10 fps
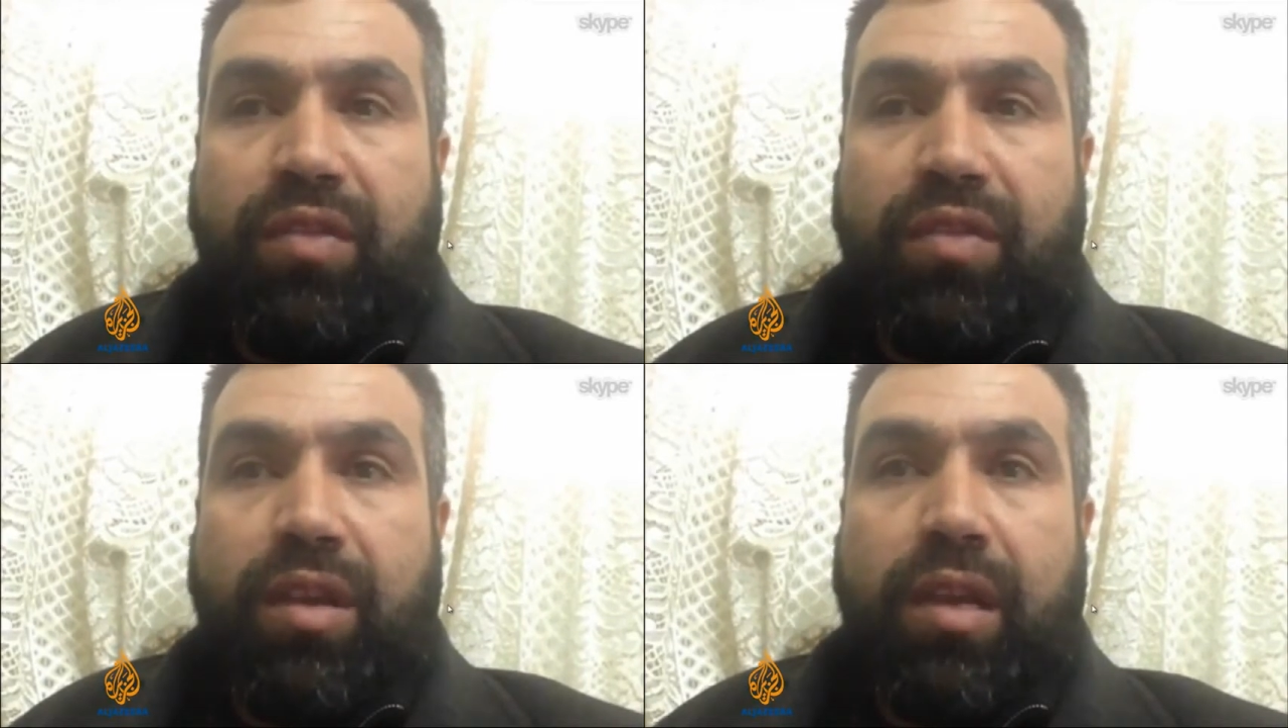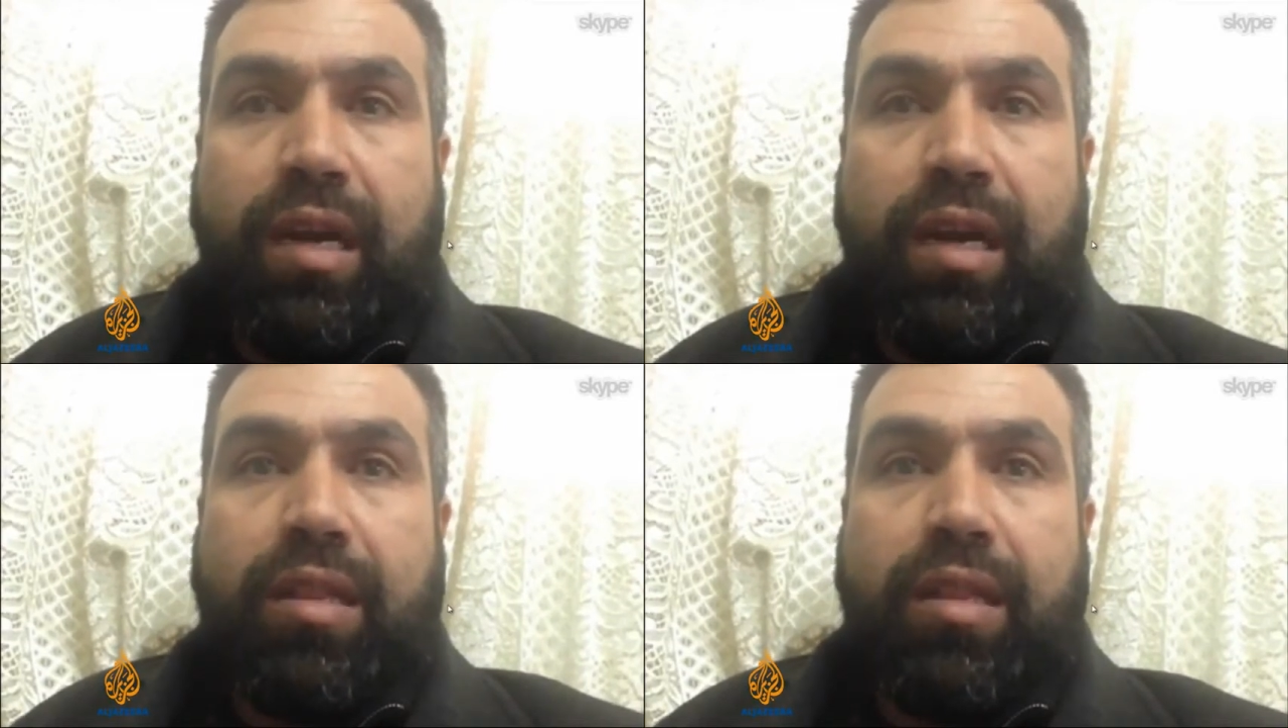Front
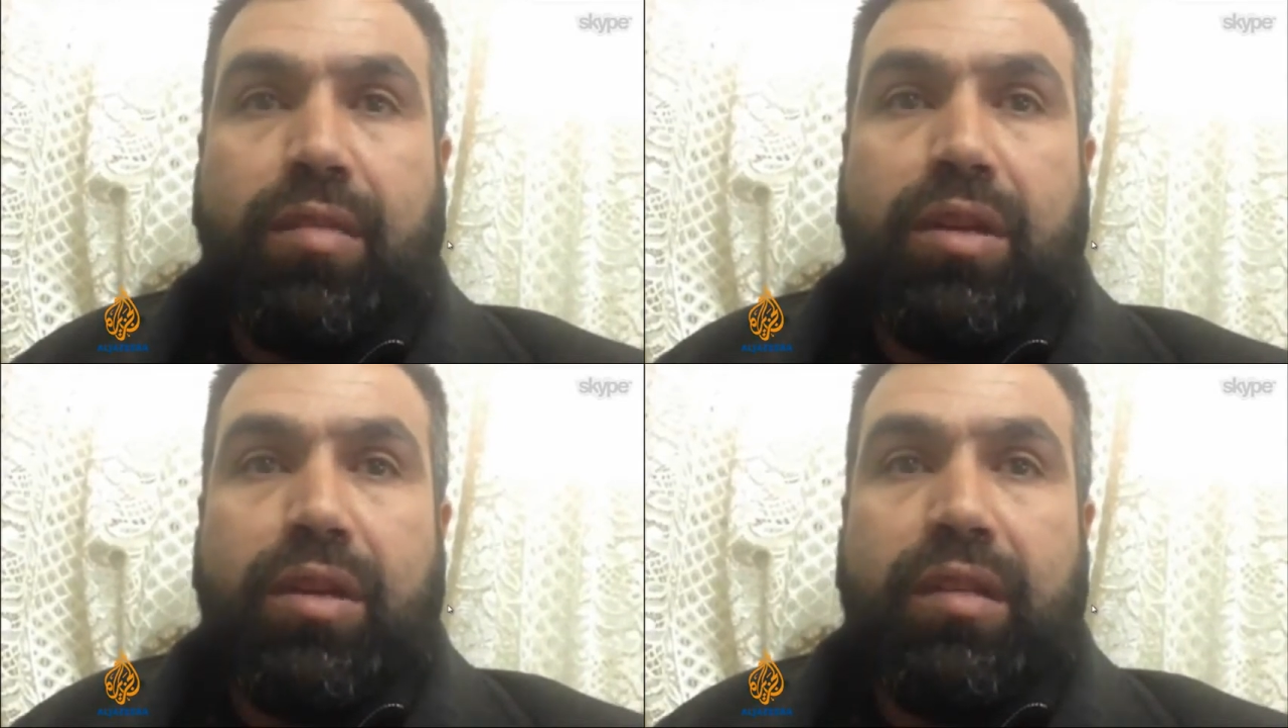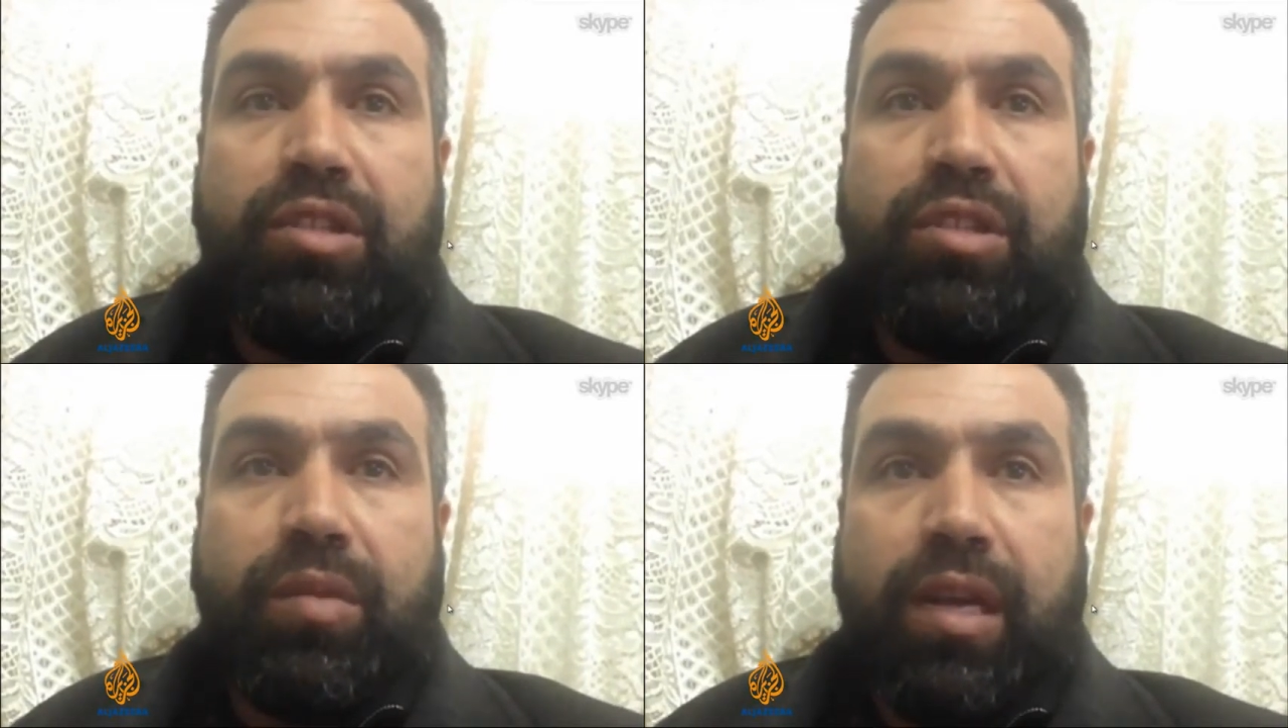hasn't formally
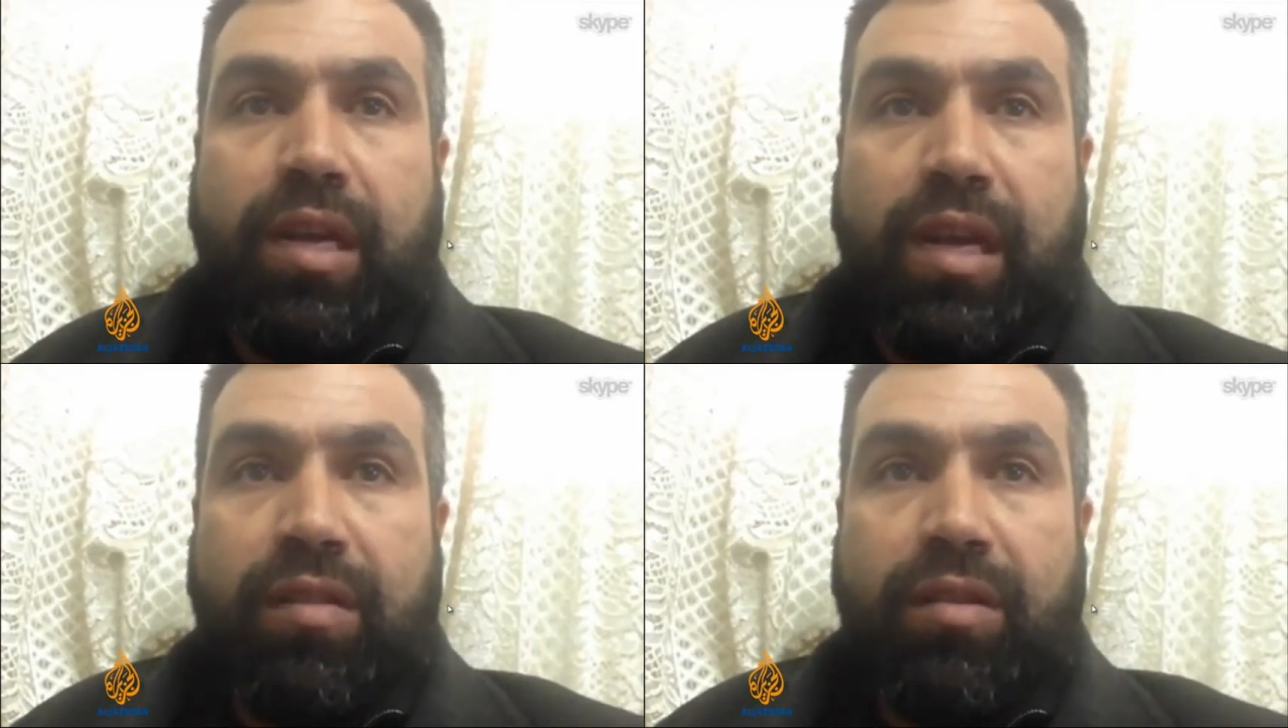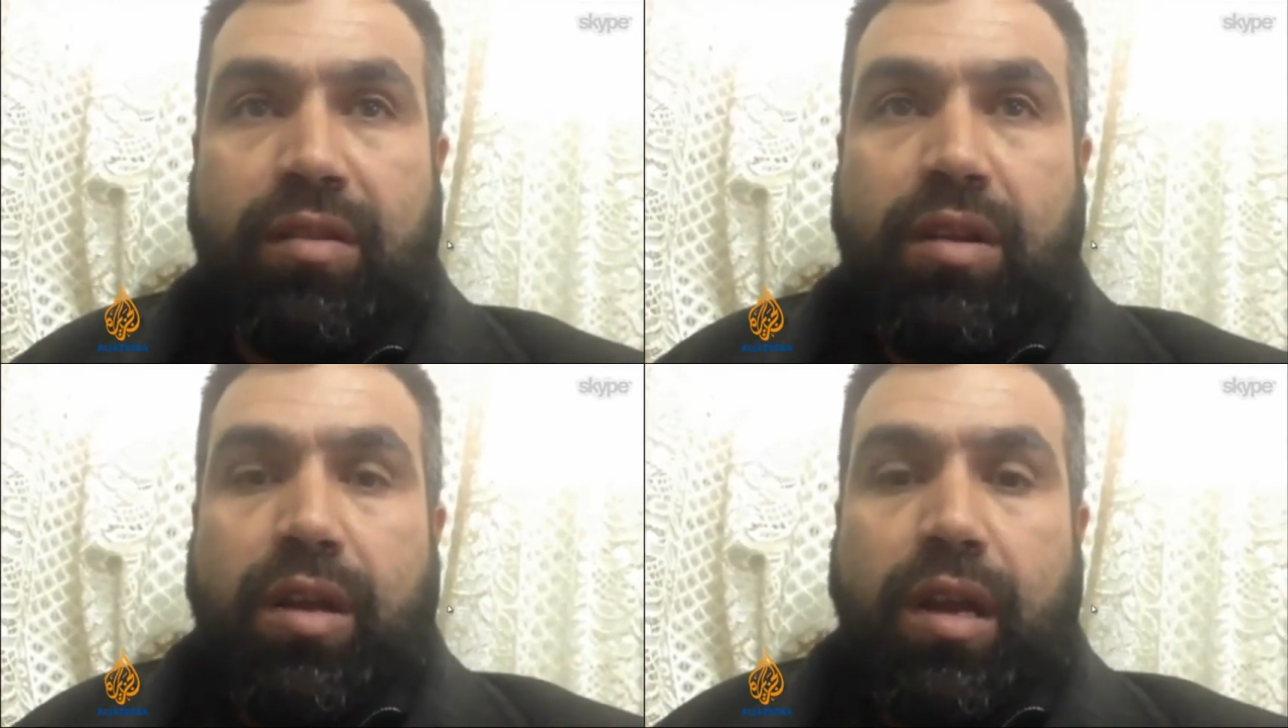announced its stance on the
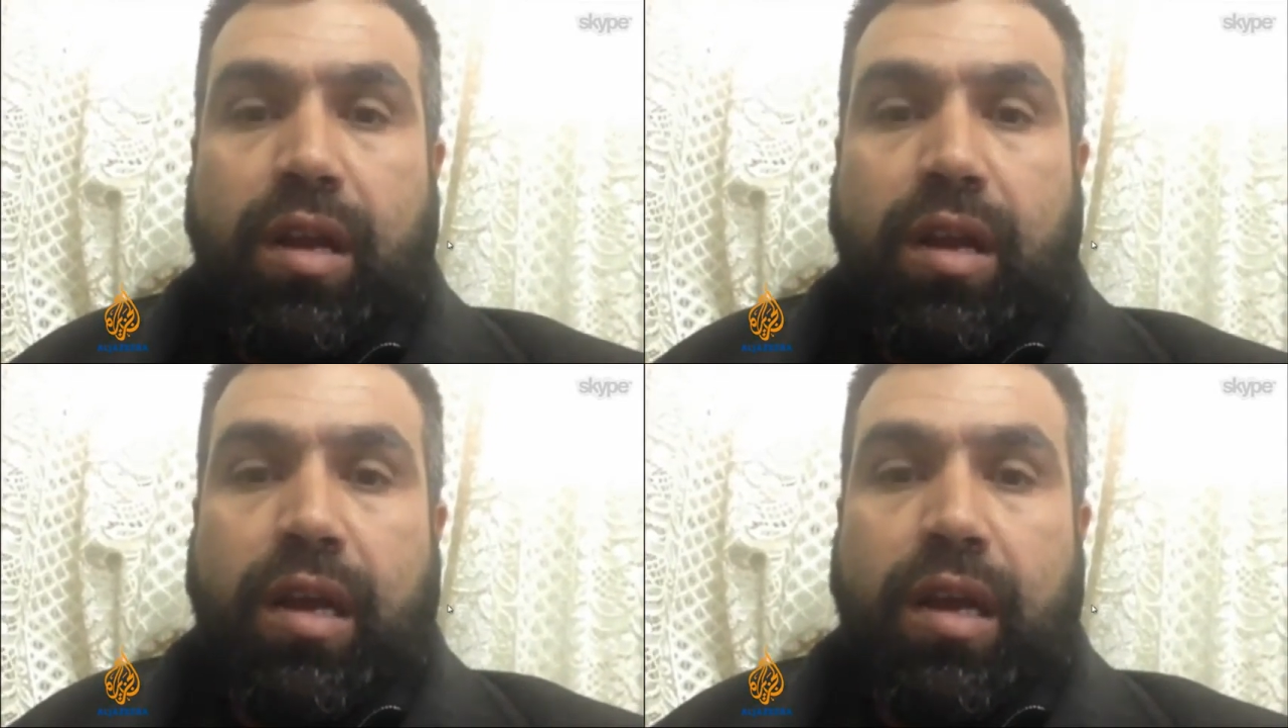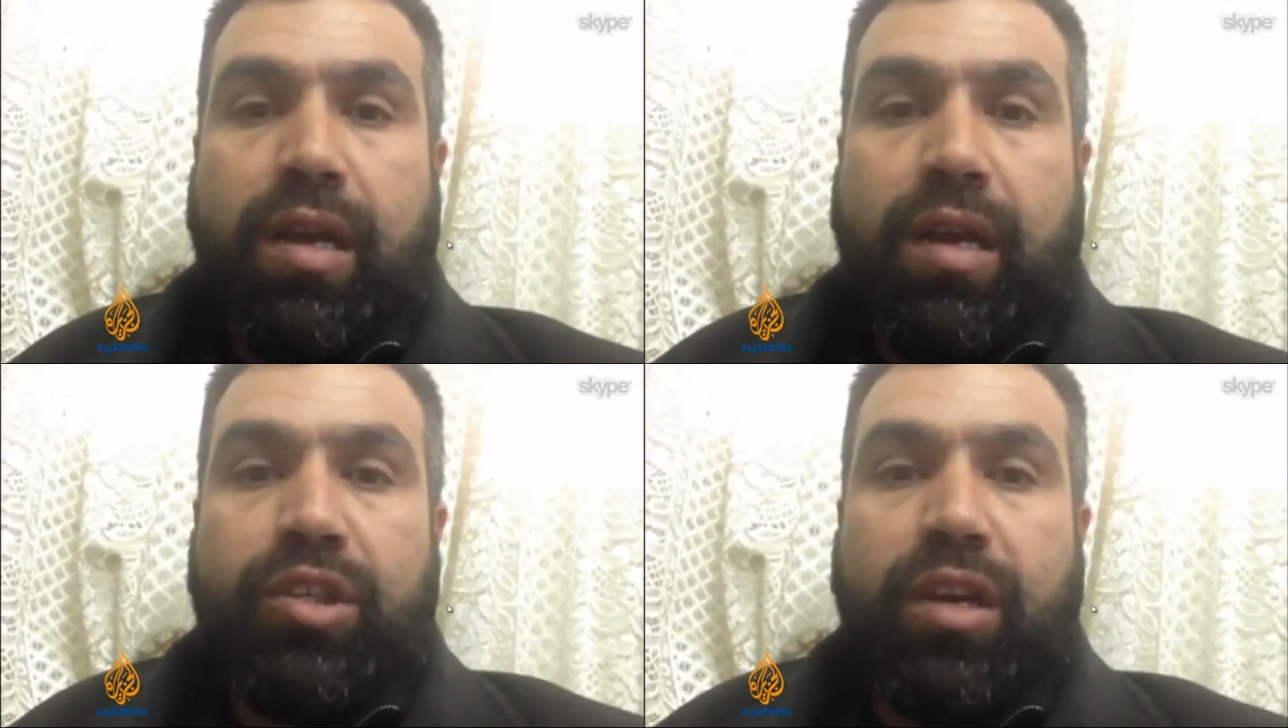clashes, but
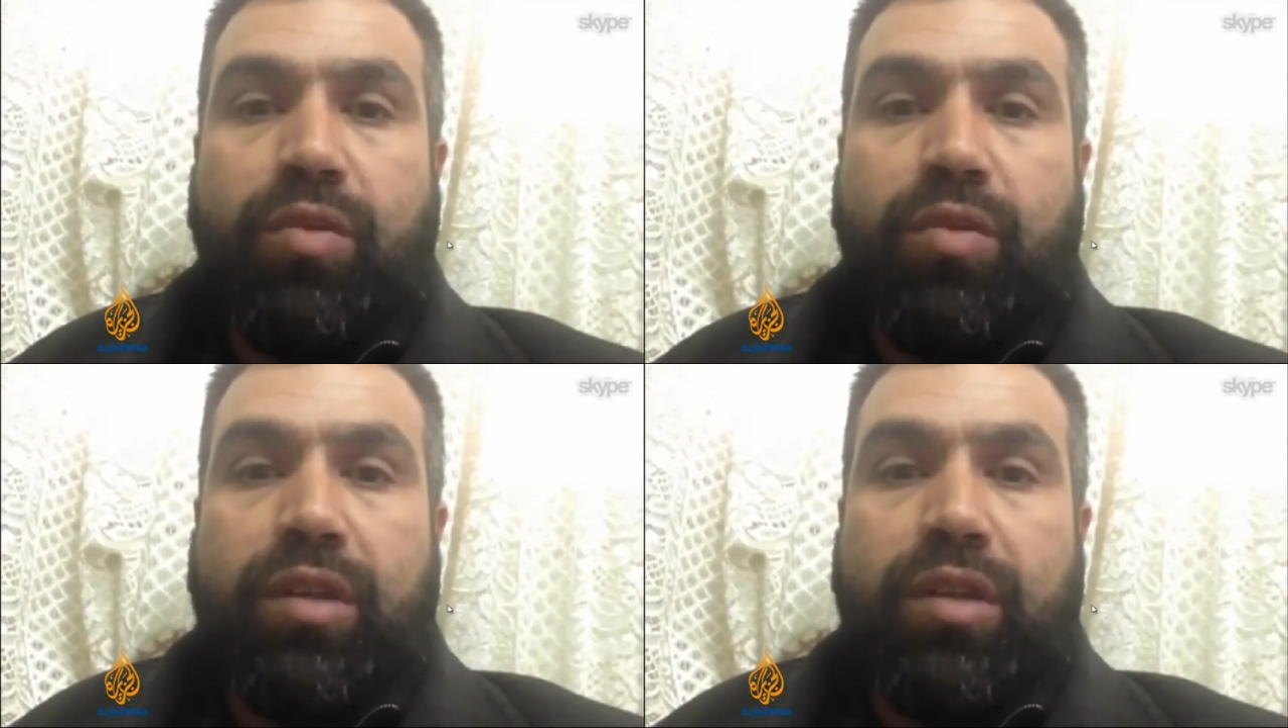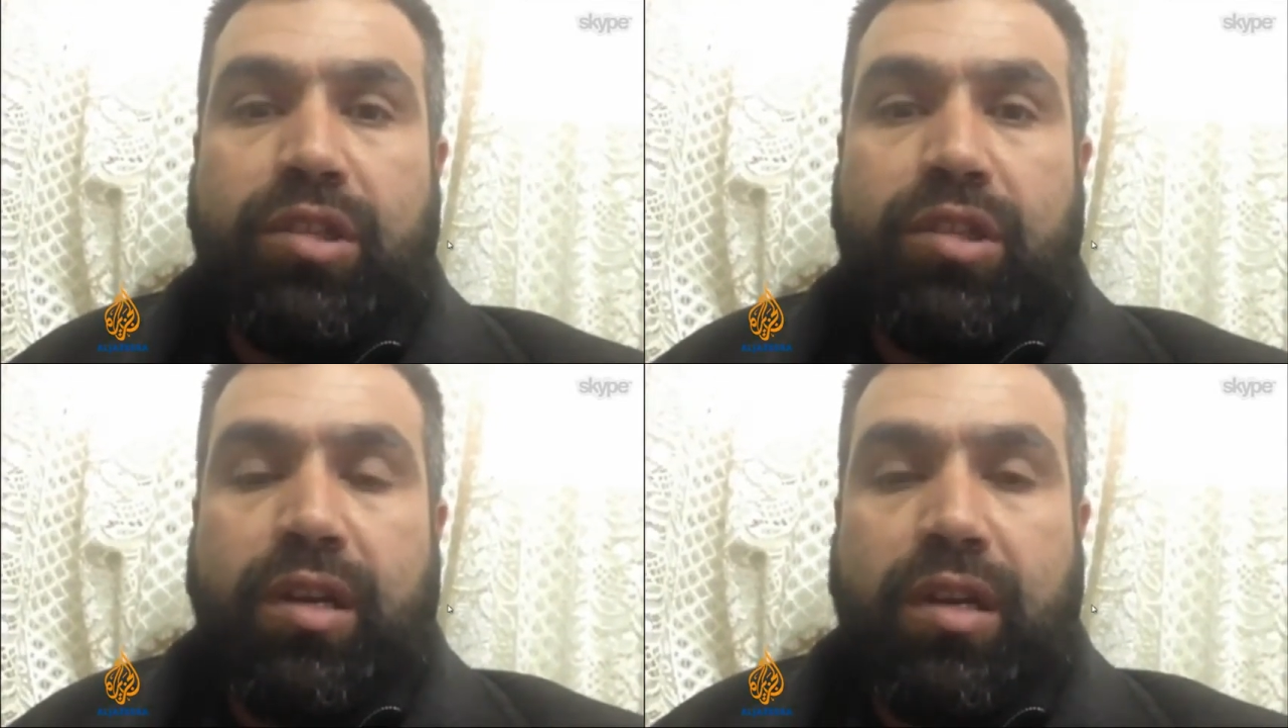they have helped us in
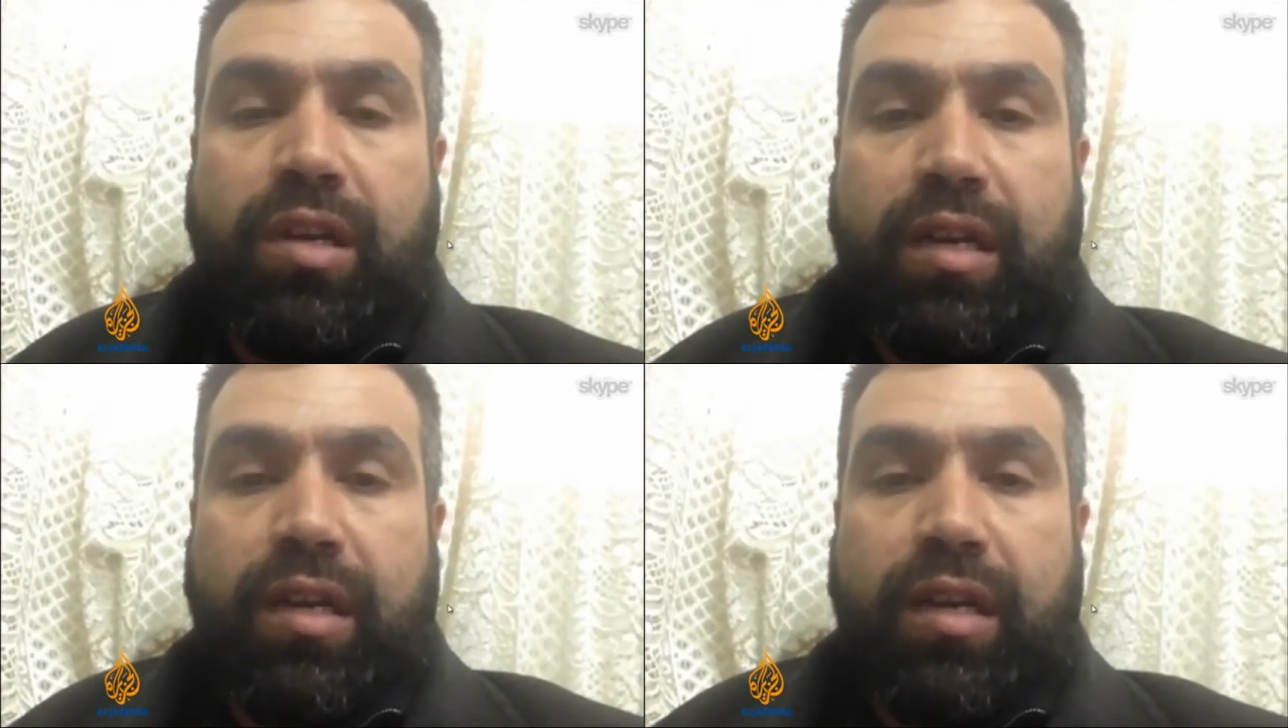battles.